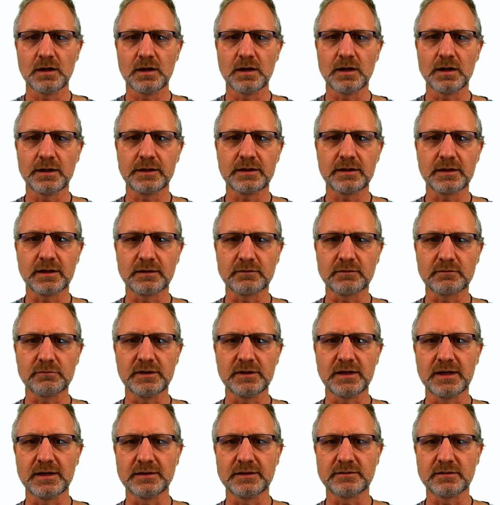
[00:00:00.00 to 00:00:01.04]
I can
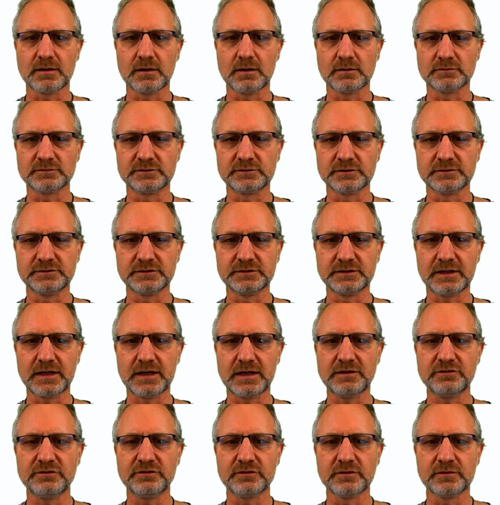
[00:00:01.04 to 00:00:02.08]
create
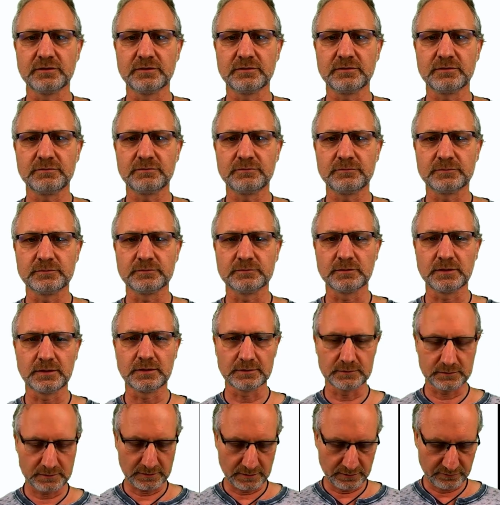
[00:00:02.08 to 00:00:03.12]
authentication.
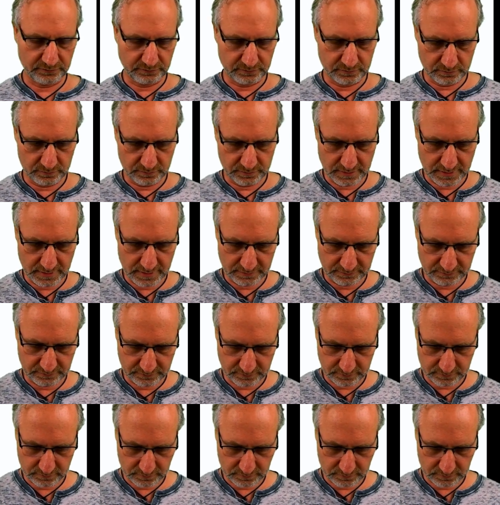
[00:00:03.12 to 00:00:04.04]
Well, let's do that.